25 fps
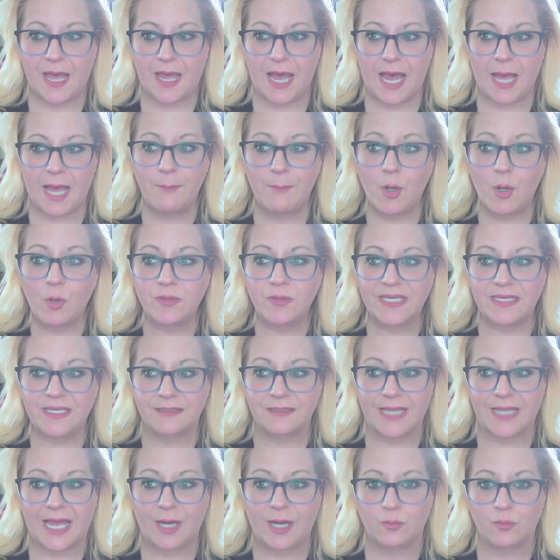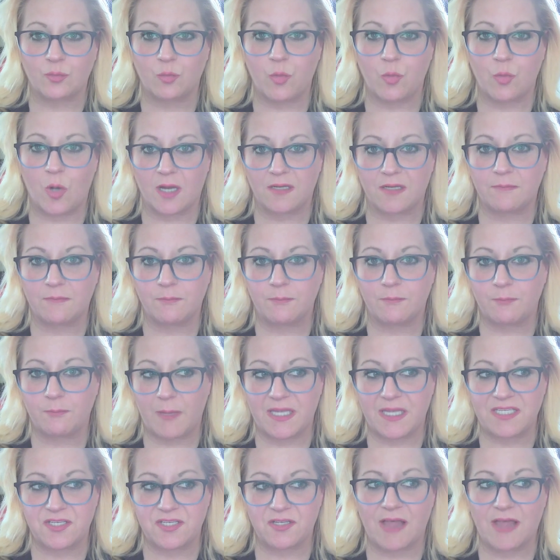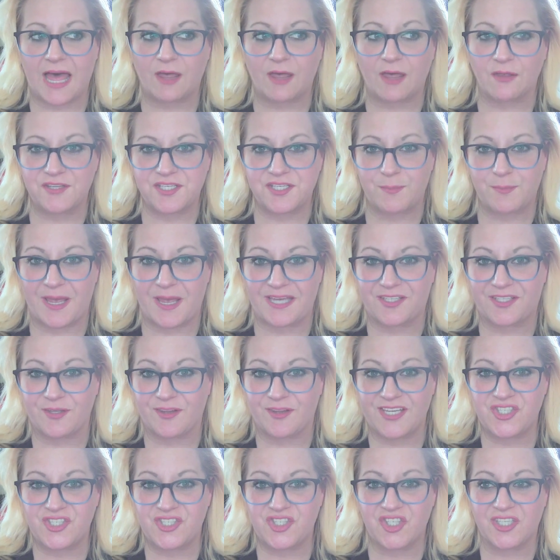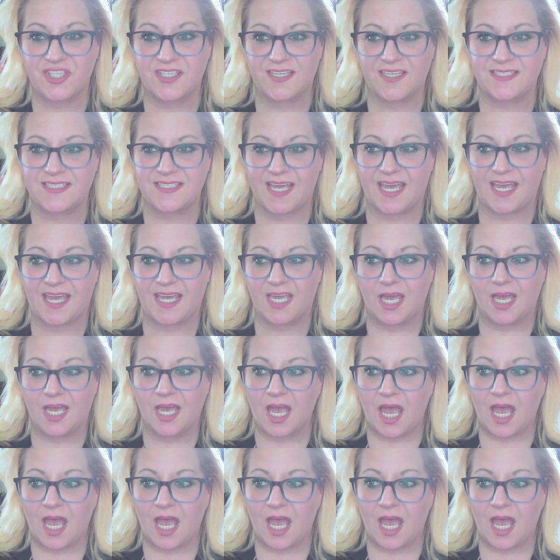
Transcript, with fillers: I'm only allowed one mental health speculation a day,